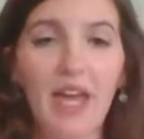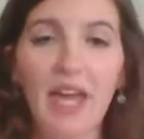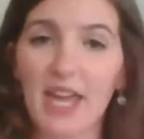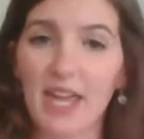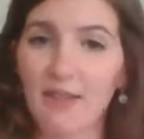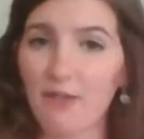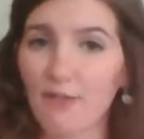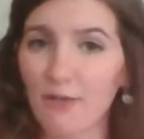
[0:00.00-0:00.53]

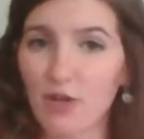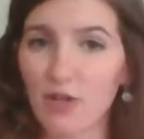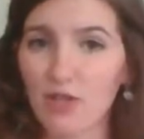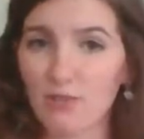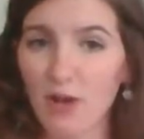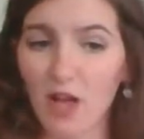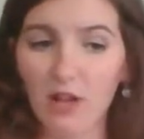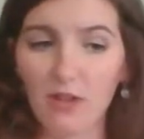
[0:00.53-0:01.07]
Even for you
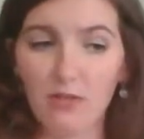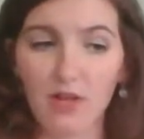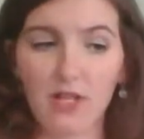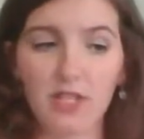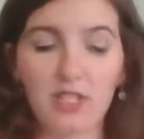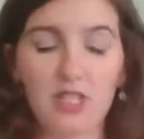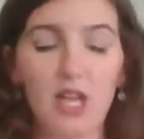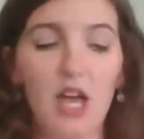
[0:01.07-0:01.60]
smaller
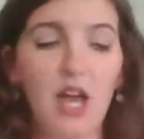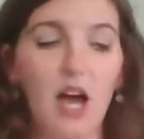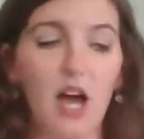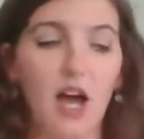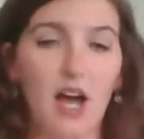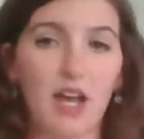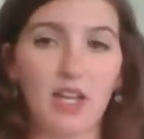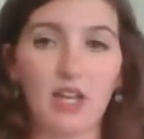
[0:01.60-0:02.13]
ones,
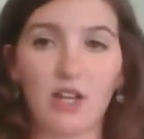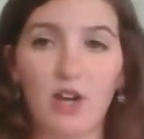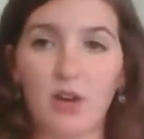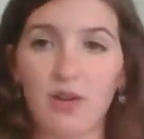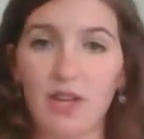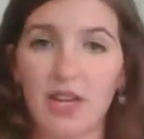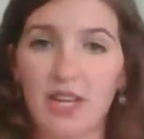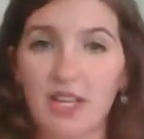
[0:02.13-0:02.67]

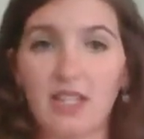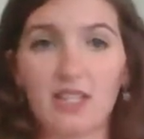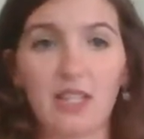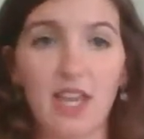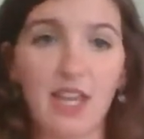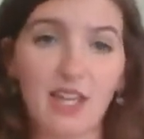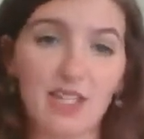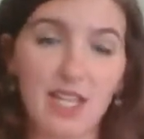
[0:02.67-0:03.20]
it can
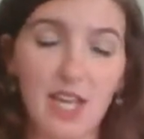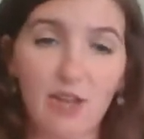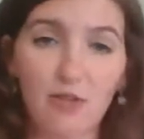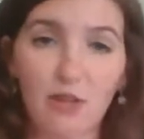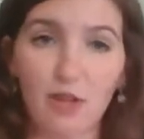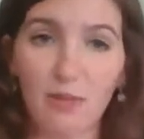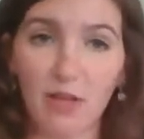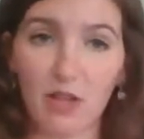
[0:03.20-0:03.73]
take you a
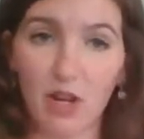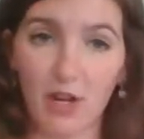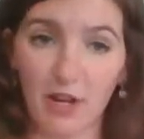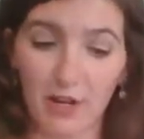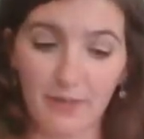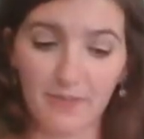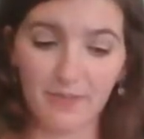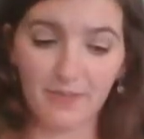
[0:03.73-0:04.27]
little bit longer.